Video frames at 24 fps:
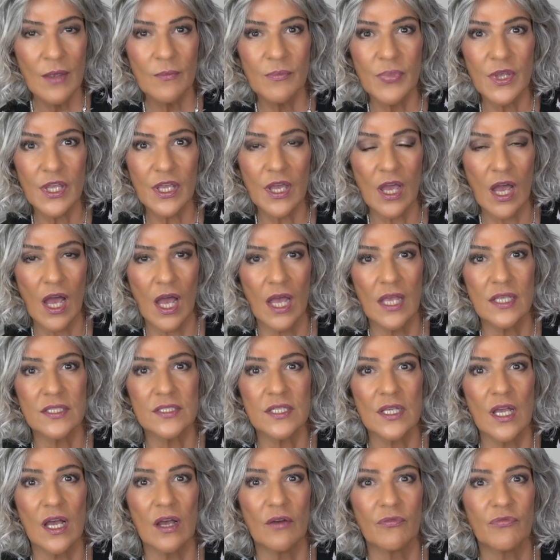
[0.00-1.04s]

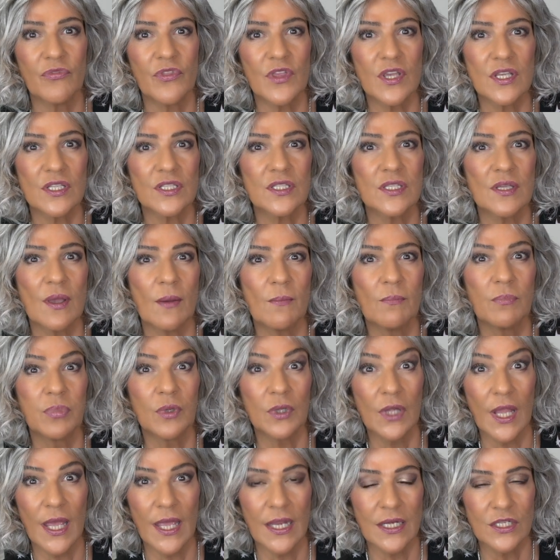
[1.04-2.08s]
because of this
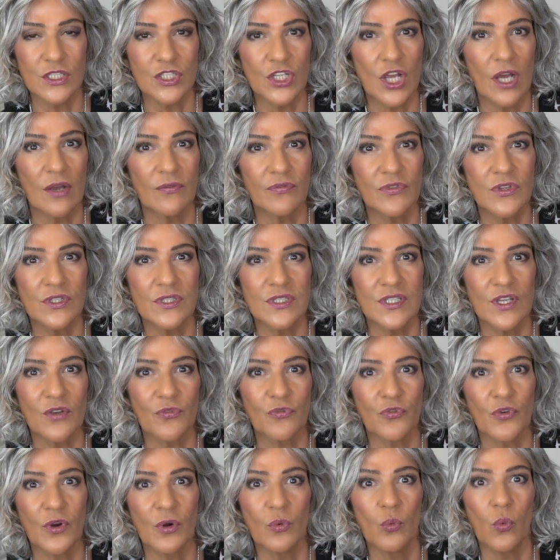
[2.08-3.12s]
blend of the
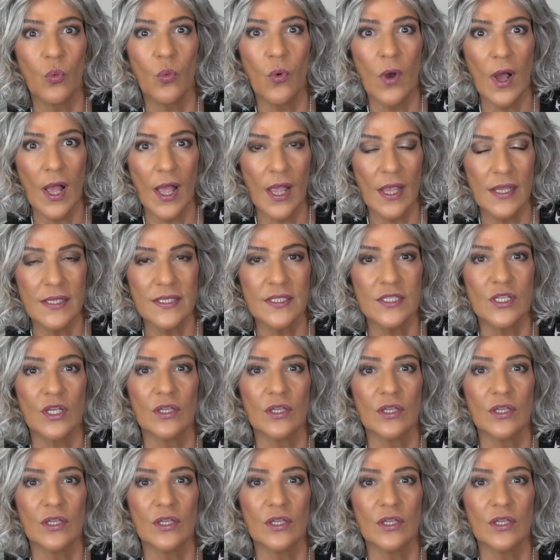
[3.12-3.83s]
different whites